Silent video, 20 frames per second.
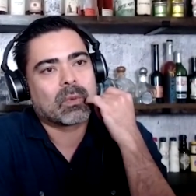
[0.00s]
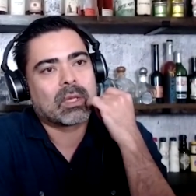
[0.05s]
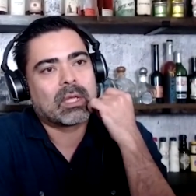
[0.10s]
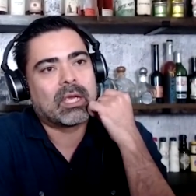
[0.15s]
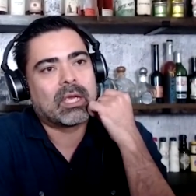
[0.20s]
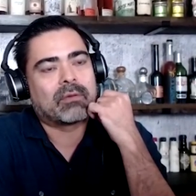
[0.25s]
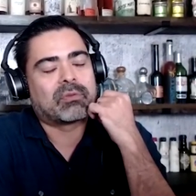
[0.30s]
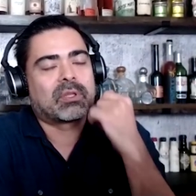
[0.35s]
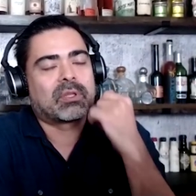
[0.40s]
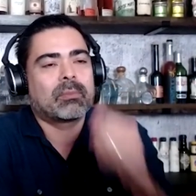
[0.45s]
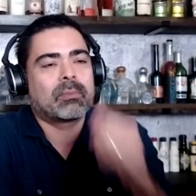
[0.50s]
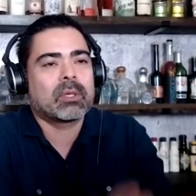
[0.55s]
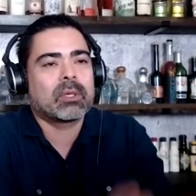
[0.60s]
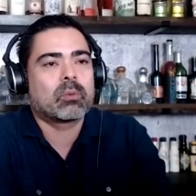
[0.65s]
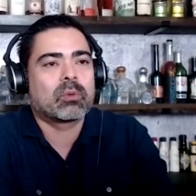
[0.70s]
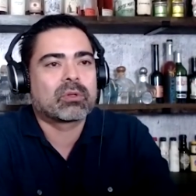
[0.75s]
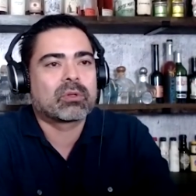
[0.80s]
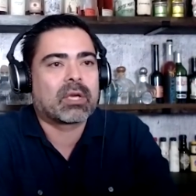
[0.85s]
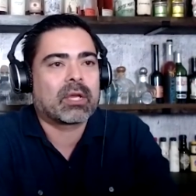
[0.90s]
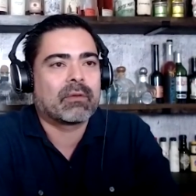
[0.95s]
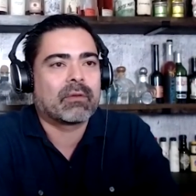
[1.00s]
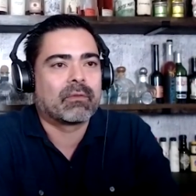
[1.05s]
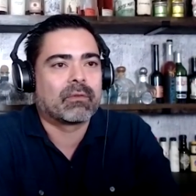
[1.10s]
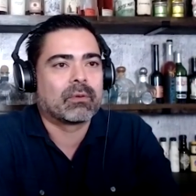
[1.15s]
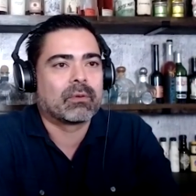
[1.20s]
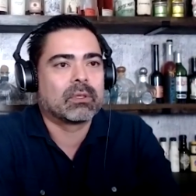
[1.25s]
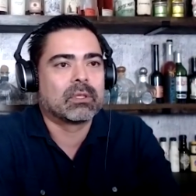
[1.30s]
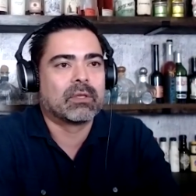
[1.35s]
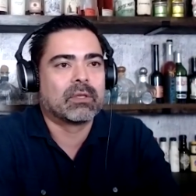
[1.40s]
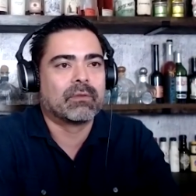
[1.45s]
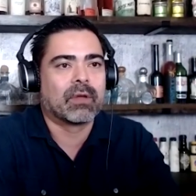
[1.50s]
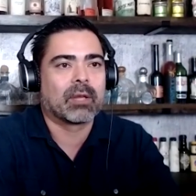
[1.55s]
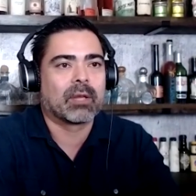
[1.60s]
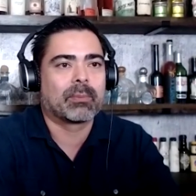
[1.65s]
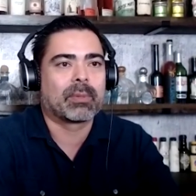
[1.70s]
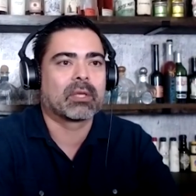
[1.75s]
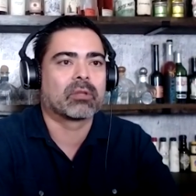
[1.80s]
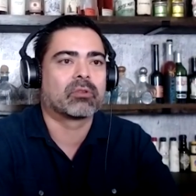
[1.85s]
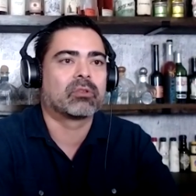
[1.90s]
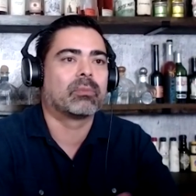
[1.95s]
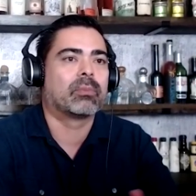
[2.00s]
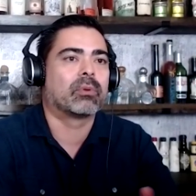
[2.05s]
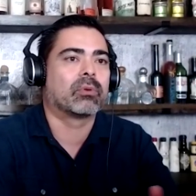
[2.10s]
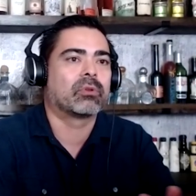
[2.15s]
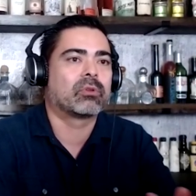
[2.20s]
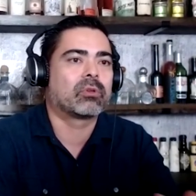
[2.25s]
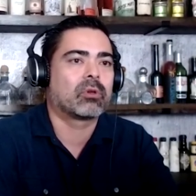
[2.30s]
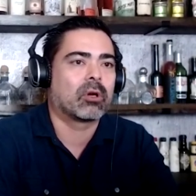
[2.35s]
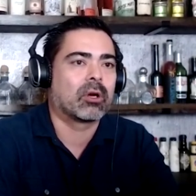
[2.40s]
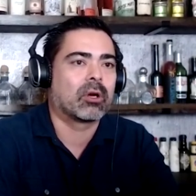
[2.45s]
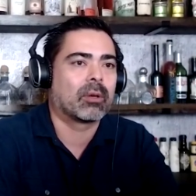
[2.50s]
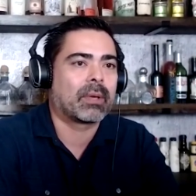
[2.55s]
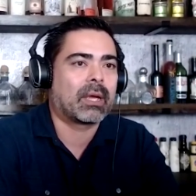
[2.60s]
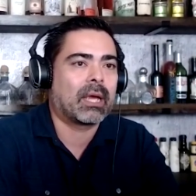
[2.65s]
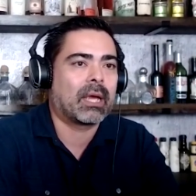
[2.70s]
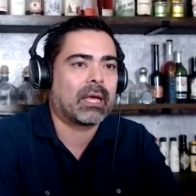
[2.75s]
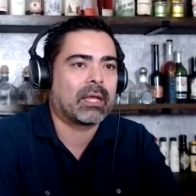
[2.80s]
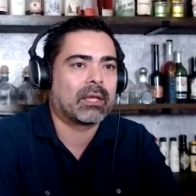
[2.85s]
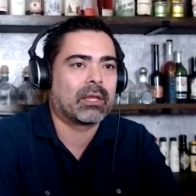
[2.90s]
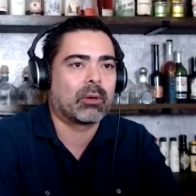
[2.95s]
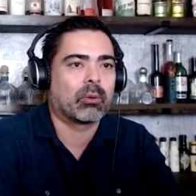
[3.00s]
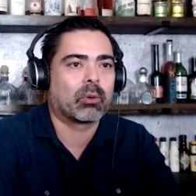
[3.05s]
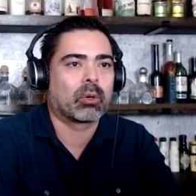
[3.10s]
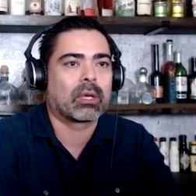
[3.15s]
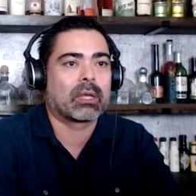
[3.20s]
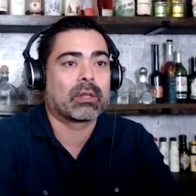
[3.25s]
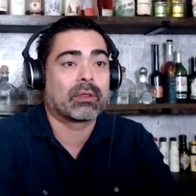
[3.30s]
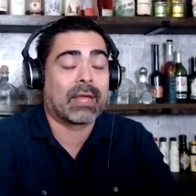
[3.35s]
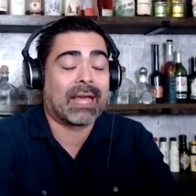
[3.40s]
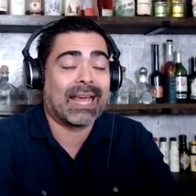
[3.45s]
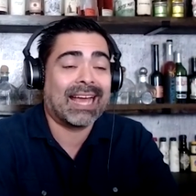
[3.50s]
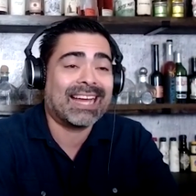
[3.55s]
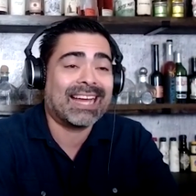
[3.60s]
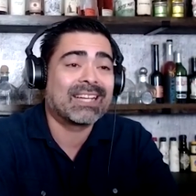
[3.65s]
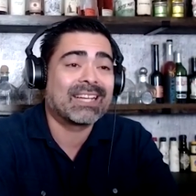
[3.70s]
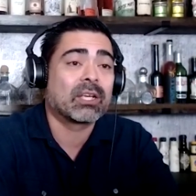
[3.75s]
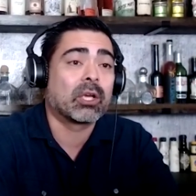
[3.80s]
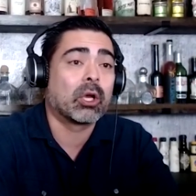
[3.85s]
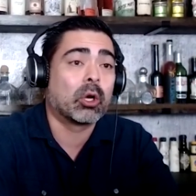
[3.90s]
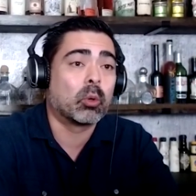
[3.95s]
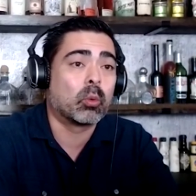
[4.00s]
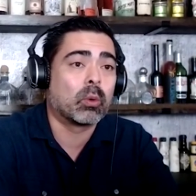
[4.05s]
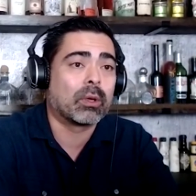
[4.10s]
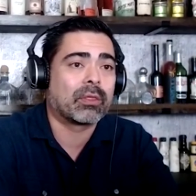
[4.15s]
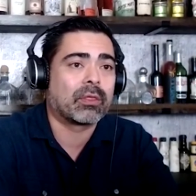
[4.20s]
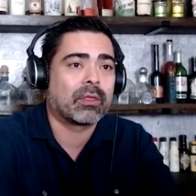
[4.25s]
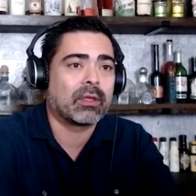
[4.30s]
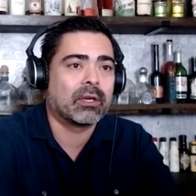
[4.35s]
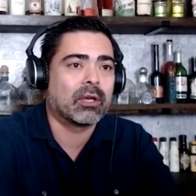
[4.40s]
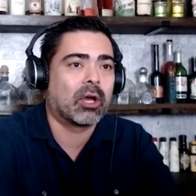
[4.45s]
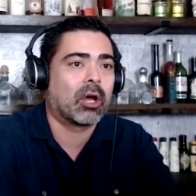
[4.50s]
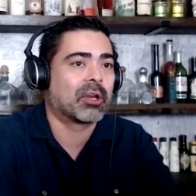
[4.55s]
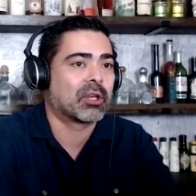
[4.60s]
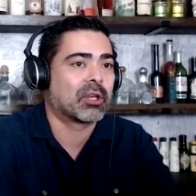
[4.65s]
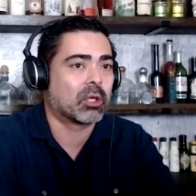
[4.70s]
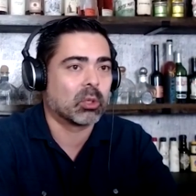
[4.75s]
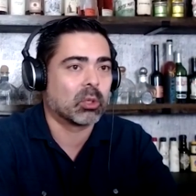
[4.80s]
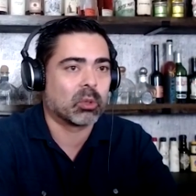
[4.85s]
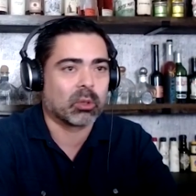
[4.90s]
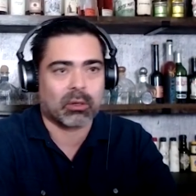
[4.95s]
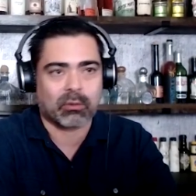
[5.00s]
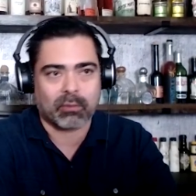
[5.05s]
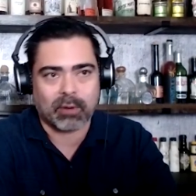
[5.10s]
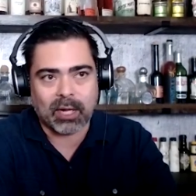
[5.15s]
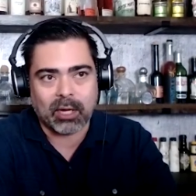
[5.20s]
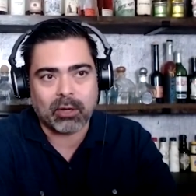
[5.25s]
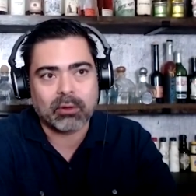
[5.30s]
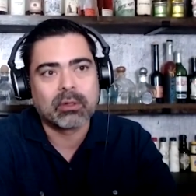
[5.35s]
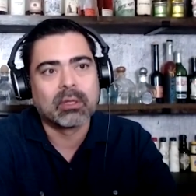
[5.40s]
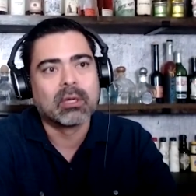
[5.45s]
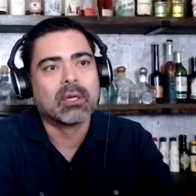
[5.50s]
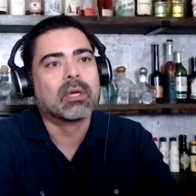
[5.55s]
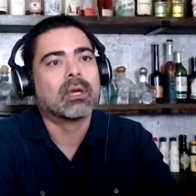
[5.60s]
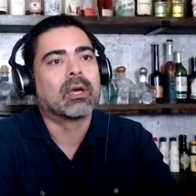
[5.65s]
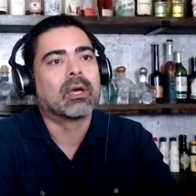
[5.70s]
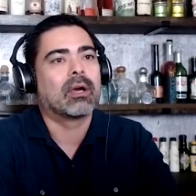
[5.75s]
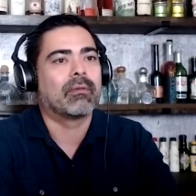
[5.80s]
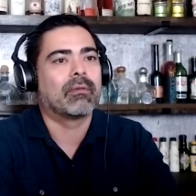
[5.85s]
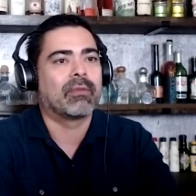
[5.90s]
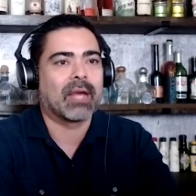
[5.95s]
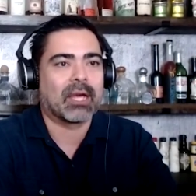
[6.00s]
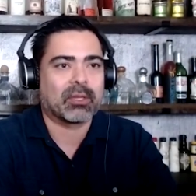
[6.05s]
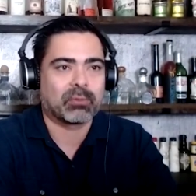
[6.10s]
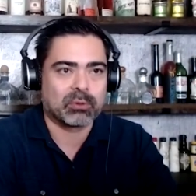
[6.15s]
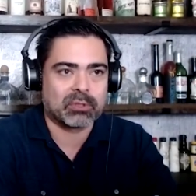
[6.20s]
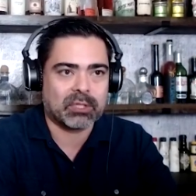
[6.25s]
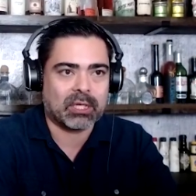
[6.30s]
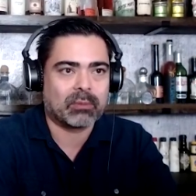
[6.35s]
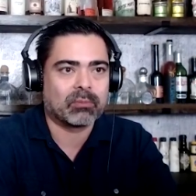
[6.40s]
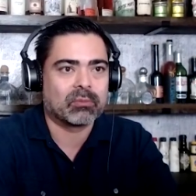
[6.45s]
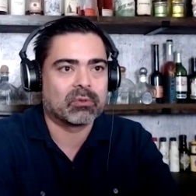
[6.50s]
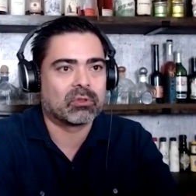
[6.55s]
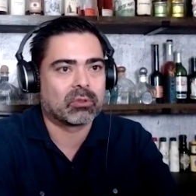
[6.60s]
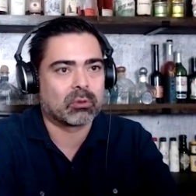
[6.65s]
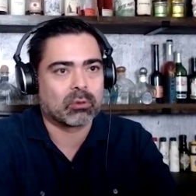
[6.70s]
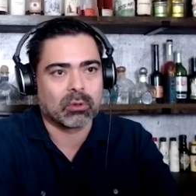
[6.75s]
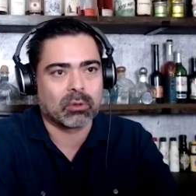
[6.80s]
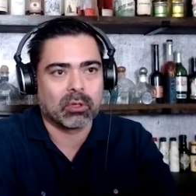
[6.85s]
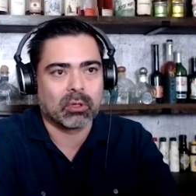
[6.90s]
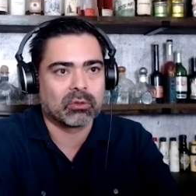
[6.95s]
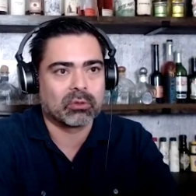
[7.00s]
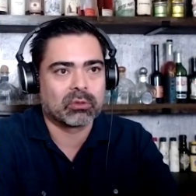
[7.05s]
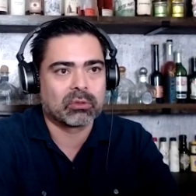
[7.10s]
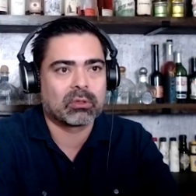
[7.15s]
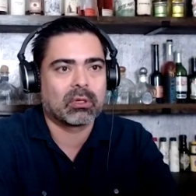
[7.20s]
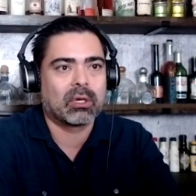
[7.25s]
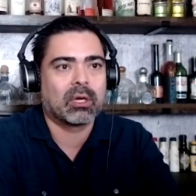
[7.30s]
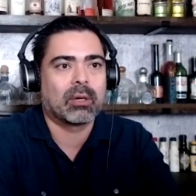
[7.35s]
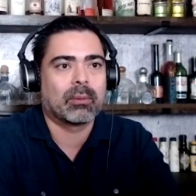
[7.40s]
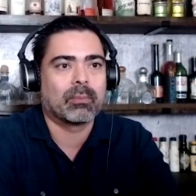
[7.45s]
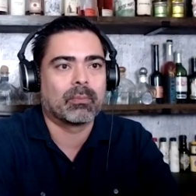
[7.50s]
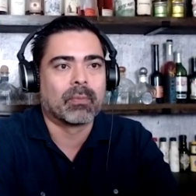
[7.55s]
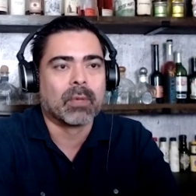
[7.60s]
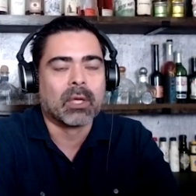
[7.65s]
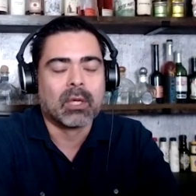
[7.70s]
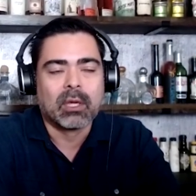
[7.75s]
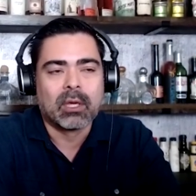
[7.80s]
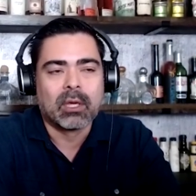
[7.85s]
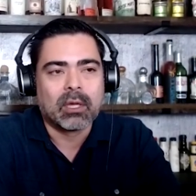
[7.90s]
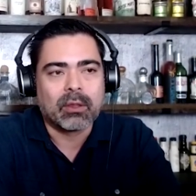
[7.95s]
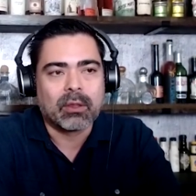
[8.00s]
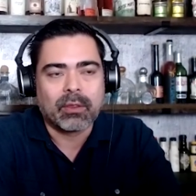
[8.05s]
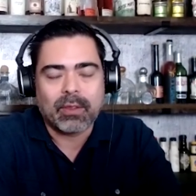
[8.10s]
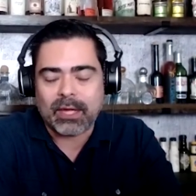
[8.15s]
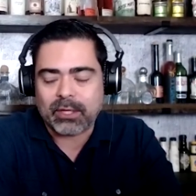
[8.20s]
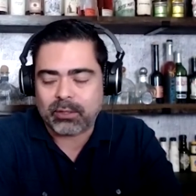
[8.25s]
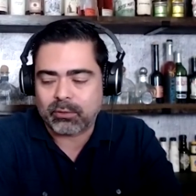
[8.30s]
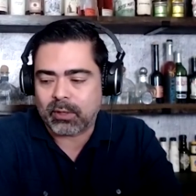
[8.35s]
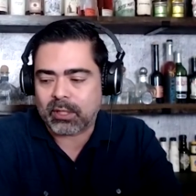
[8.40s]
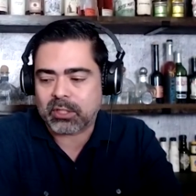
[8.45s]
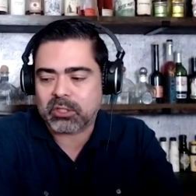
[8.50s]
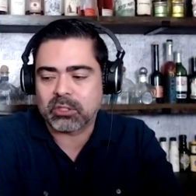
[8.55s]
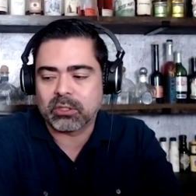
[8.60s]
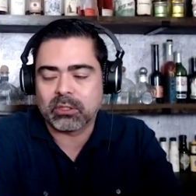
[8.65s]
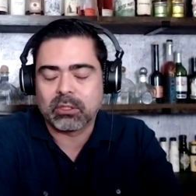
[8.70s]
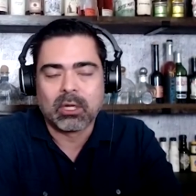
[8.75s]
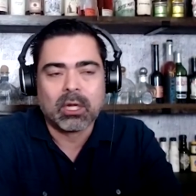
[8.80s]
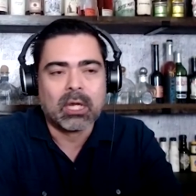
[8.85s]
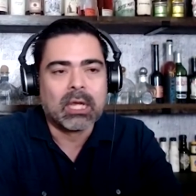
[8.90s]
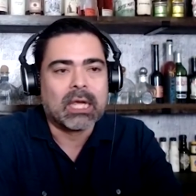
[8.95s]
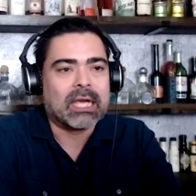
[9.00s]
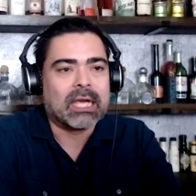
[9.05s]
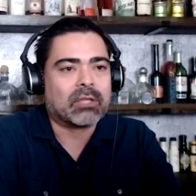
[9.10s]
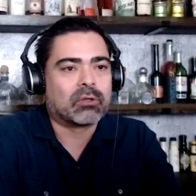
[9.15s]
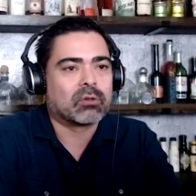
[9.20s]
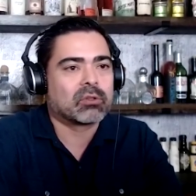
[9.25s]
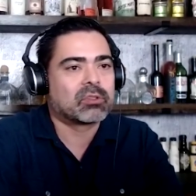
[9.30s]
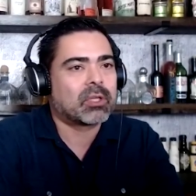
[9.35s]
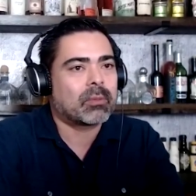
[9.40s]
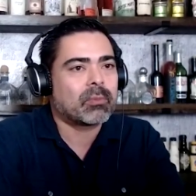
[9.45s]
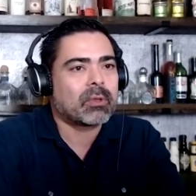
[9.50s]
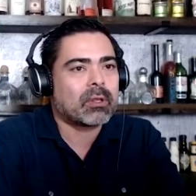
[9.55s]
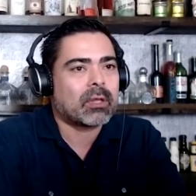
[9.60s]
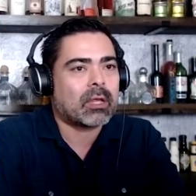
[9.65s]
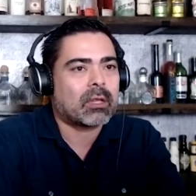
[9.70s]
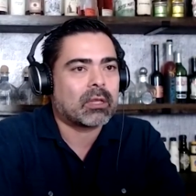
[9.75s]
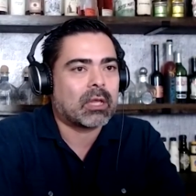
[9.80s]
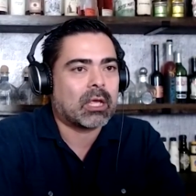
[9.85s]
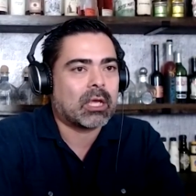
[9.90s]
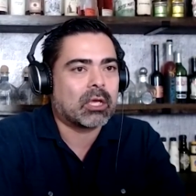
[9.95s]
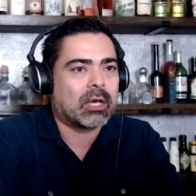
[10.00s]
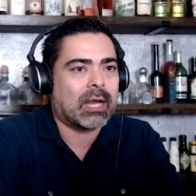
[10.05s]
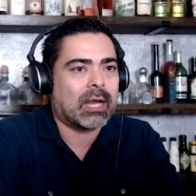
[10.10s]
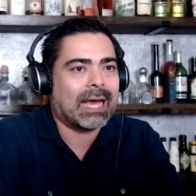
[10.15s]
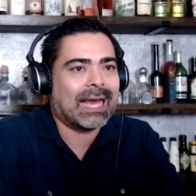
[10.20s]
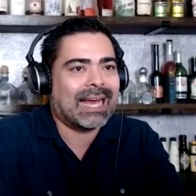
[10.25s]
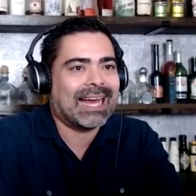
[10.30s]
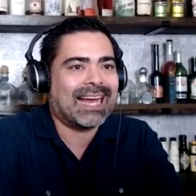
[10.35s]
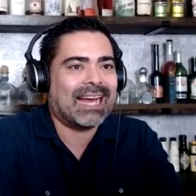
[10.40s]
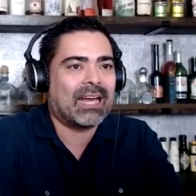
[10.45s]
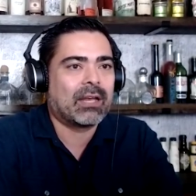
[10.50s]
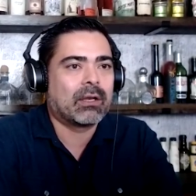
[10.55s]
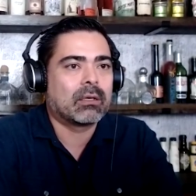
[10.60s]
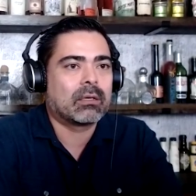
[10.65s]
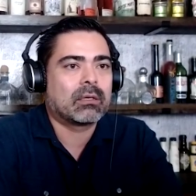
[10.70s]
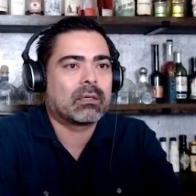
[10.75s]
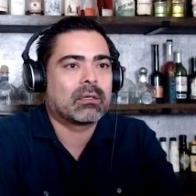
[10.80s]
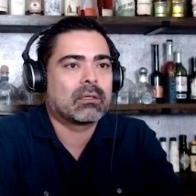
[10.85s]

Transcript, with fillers: if somebody was kind of developing a simple syrup and they were, they had to go with the non-caloric route of the aspartame, the sucralose, um, that direction, is there something that they could add